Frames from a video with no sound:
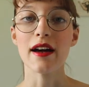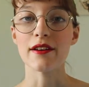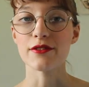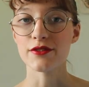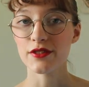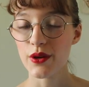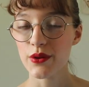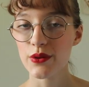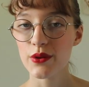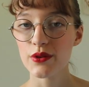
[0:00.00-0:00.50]
I've
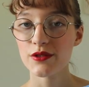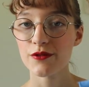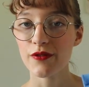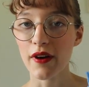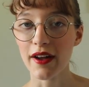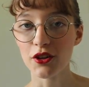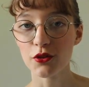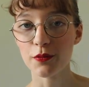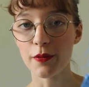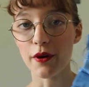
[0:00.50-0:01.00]
sewn those
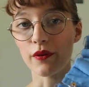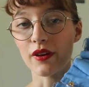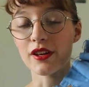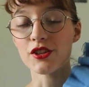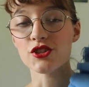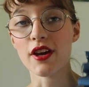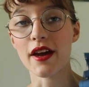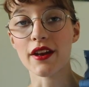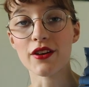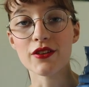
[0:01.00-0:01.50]
final boning
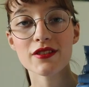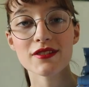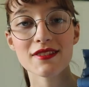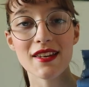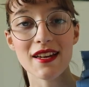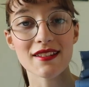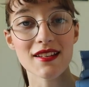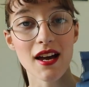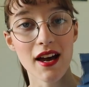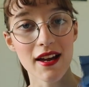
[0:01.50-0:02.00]
channels
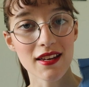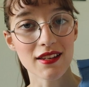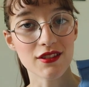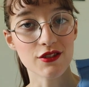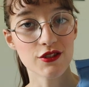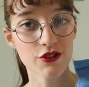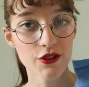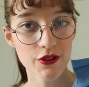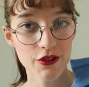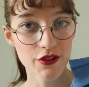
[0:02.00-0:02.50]
and I
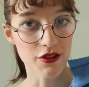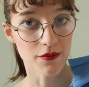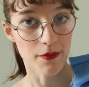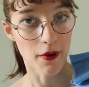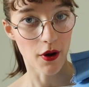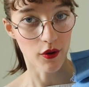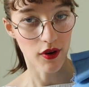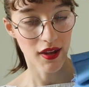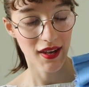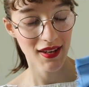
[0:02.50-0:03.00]
inserted the
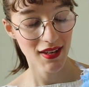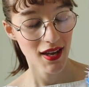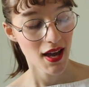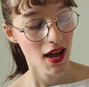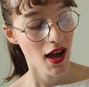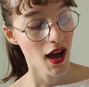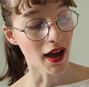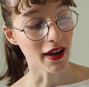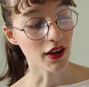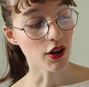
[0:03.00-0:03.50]
boning.
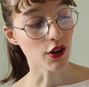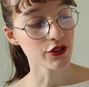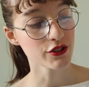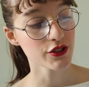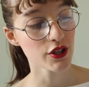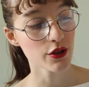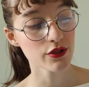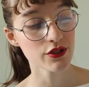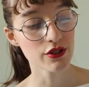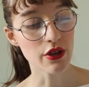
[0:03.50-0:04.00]
I
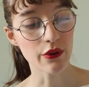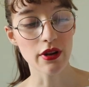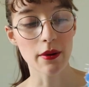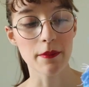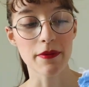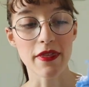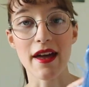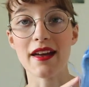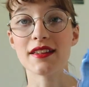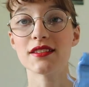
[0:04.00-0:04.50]
also sewed
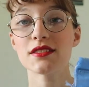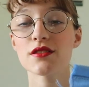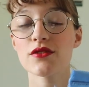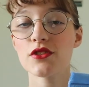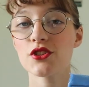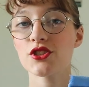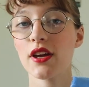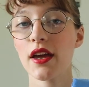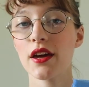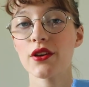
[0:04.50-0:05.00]
up the ends of
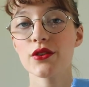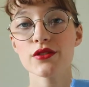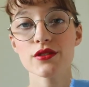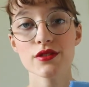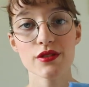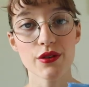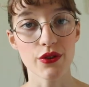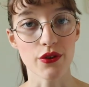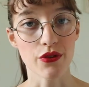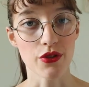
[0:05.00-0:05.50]
the channels
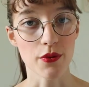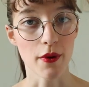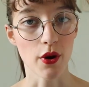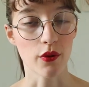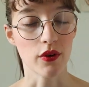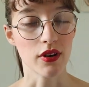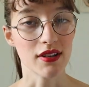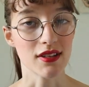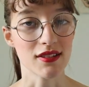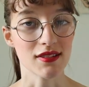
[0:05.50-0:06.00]
so that the
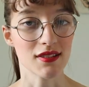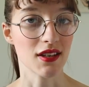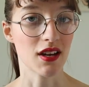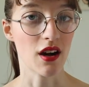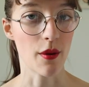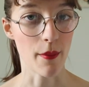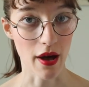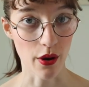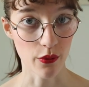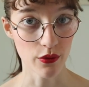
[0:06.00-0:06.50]
boning doesn't
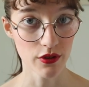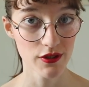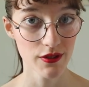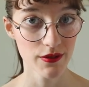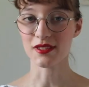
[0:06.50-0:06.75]
come out.